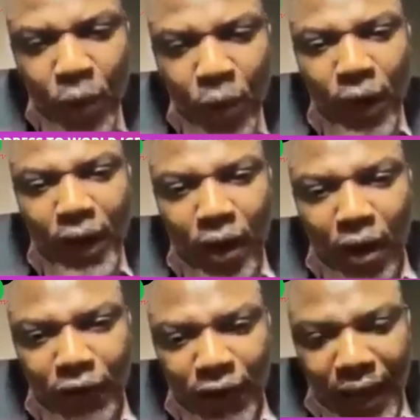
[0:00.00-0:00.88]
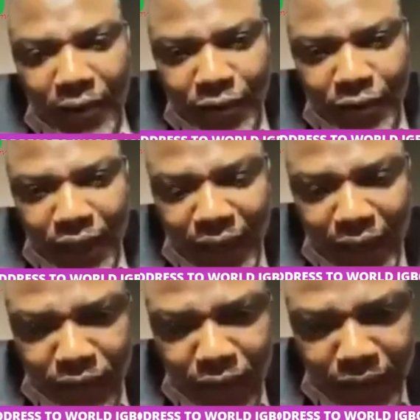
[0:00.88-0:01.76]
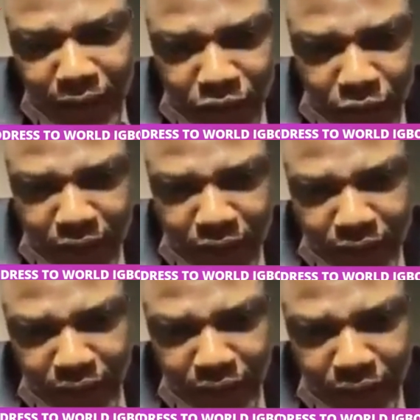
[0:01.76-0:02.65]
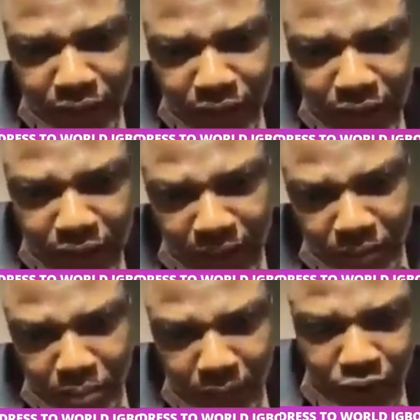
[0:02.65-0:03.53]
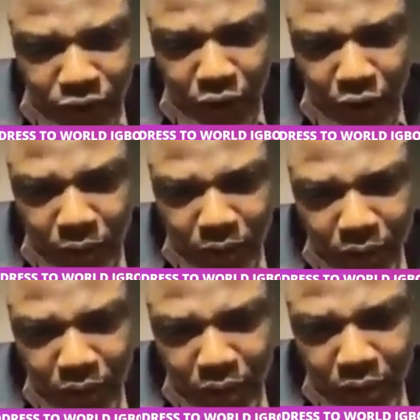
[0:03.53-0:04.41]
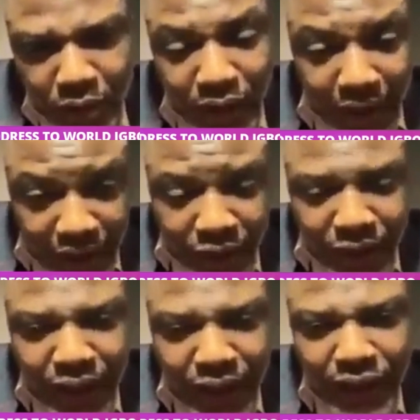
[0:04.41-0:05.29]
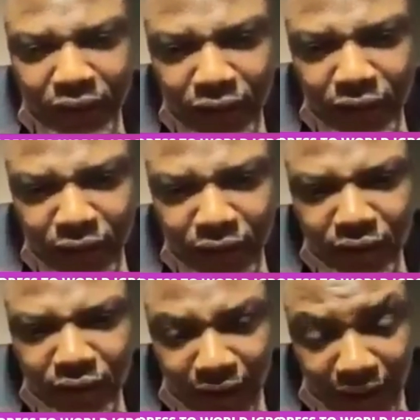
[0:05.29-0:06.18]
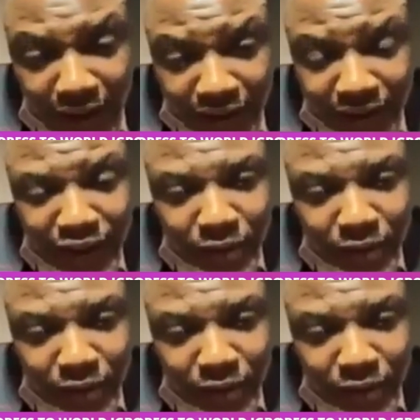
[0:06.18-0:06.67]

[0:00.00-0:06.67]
We love every ethnic nationality that makes up Nigeria as it